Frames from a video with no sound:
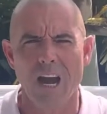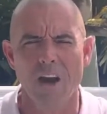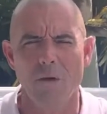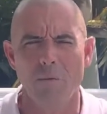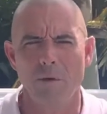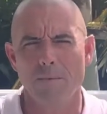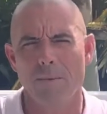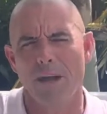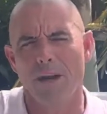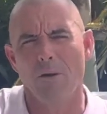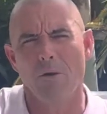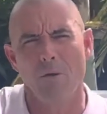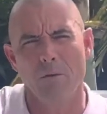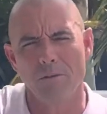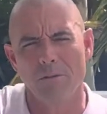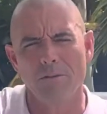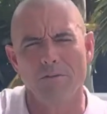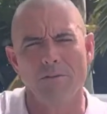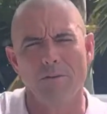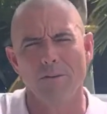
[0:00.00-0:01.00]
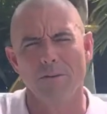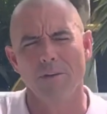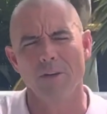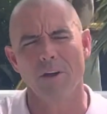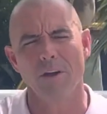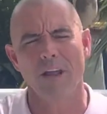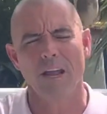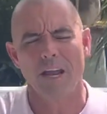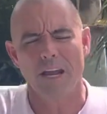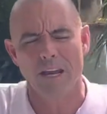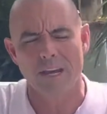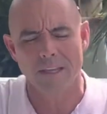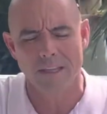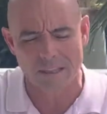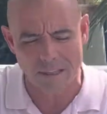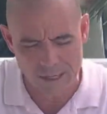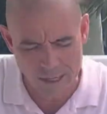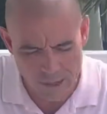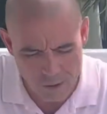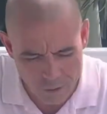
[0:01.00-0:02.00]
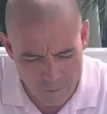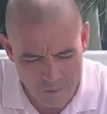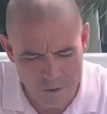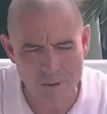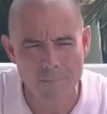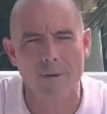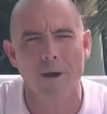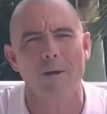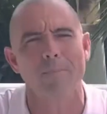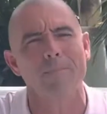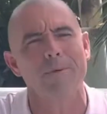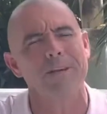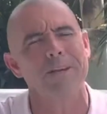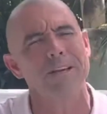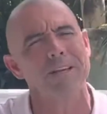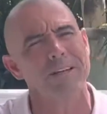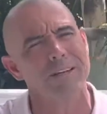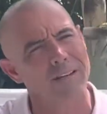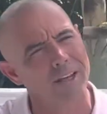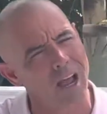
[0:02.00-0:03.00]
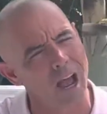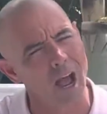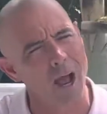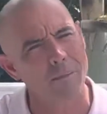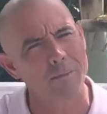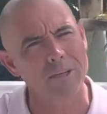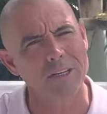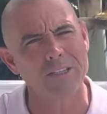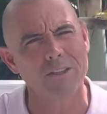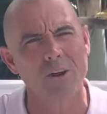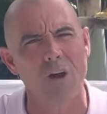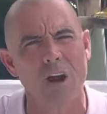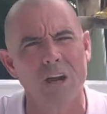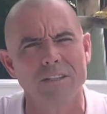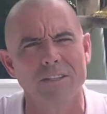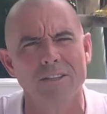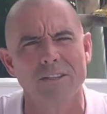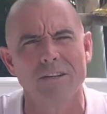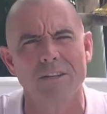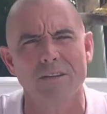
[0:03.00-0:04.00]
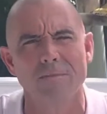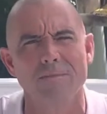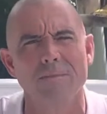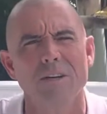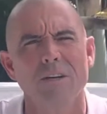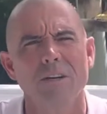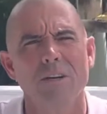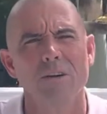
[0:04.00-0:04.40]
We might hold the food in our hand, lean over the puppy and calmly talk to them,